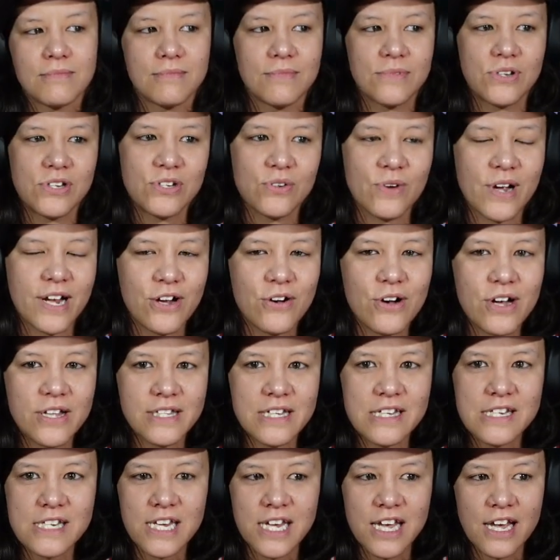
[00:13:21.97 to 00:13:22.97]
so I go on
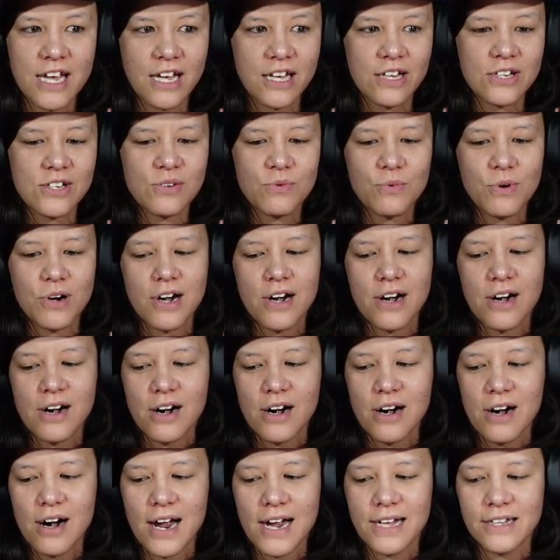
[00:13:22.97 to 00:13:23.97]
these kicks
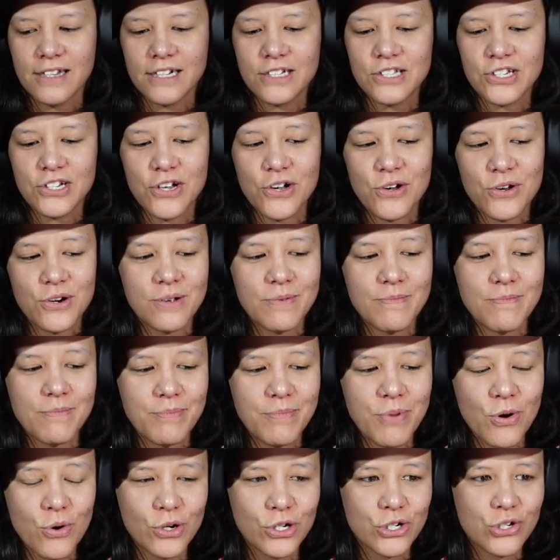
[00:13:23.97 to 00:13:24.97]
where I like to go to
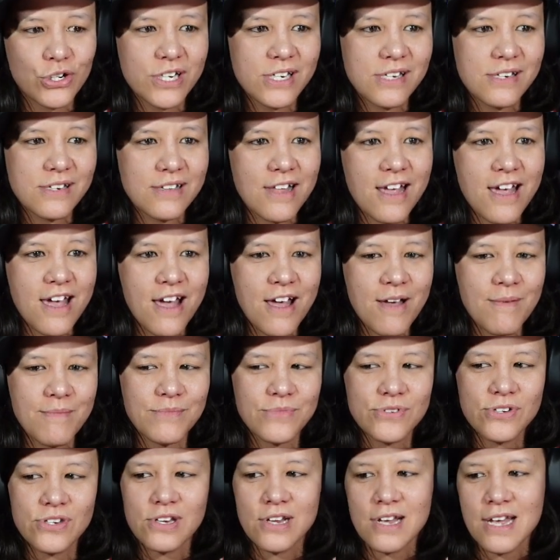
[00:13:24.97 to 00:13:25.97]
poetry
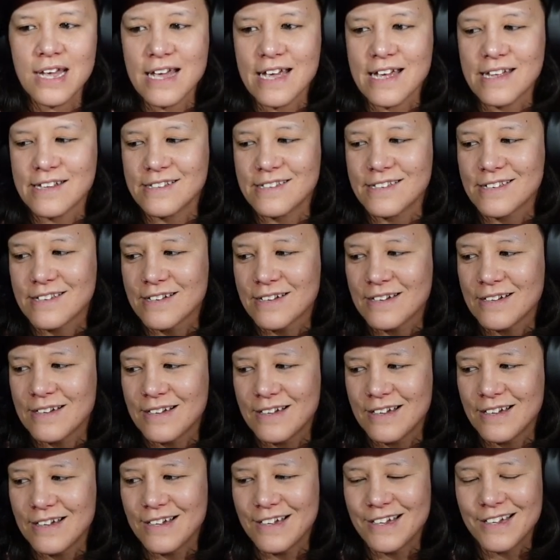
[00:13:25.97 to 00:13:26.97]
slams and
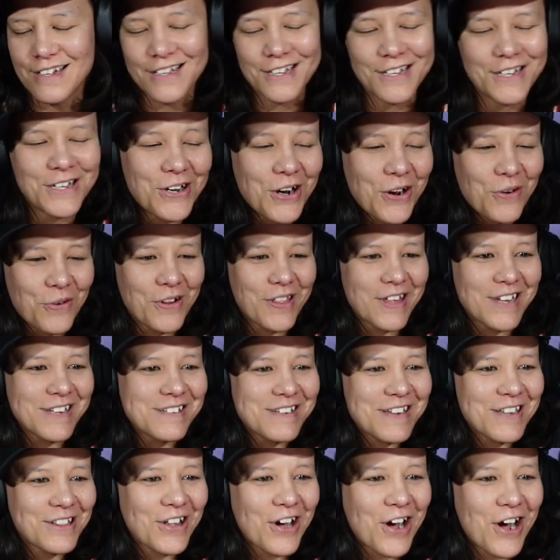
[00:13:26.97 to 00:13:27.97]
you know where they
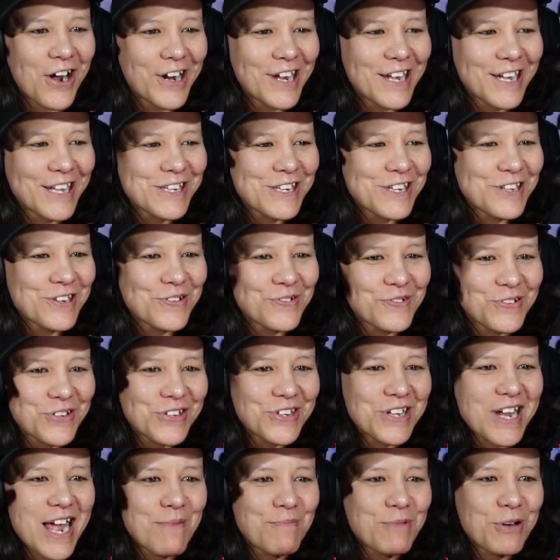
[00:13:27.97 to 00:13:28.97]
sit in the audience and you
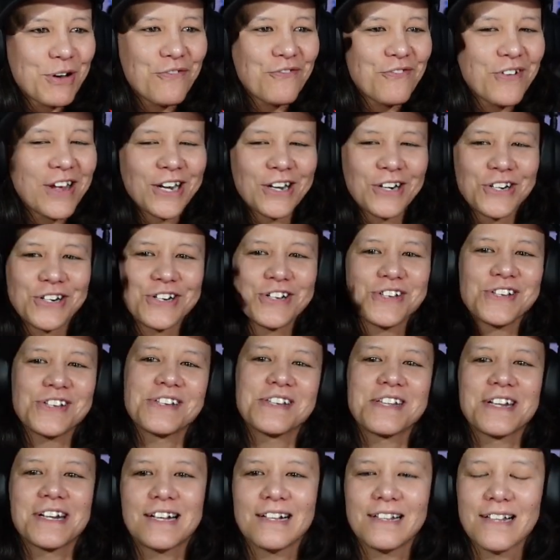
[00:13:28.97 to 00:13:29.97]
snap your fingers
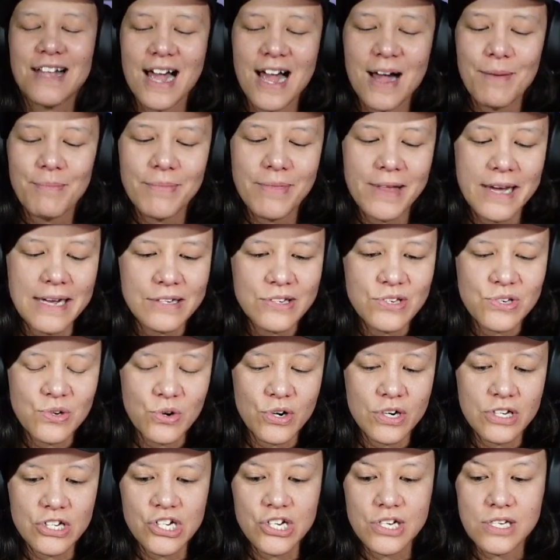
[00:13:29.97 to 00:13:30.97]
instead of clap, that
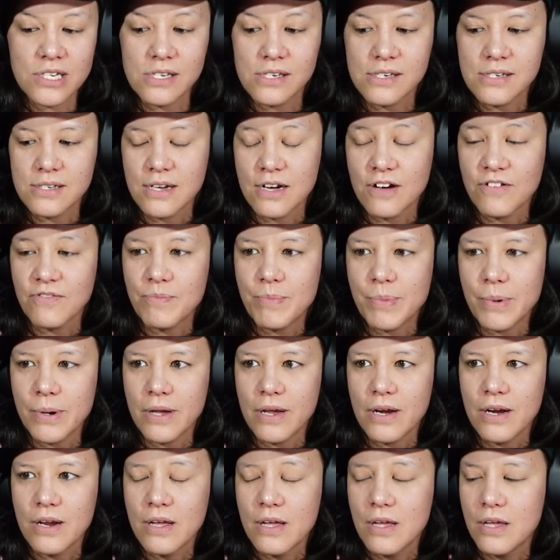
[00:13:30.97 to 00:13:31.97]
sort of cheesy stuff,
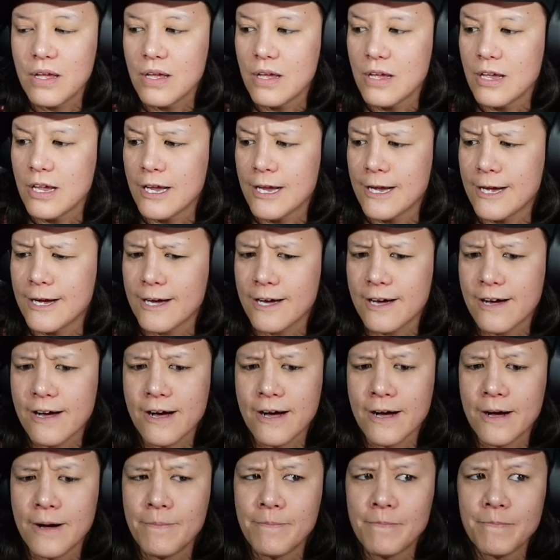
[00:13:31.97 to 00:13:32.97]
but
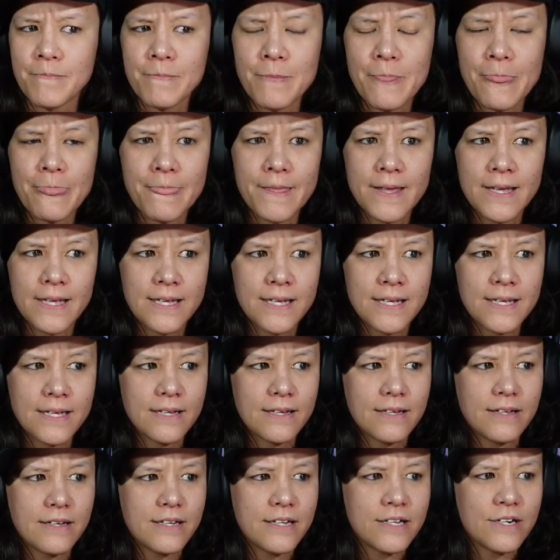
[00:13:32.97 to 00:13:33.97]
um
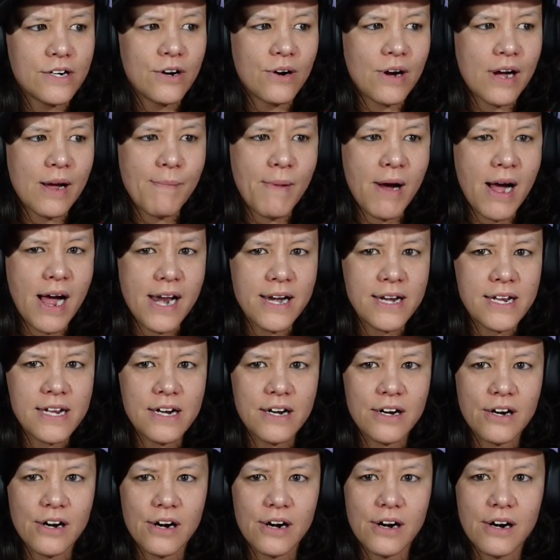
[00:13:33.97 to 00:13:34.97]
you know, I'm on
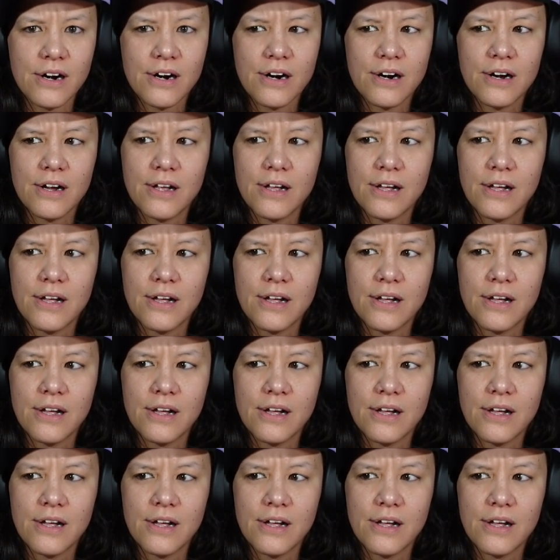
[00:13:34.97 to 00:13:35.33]
here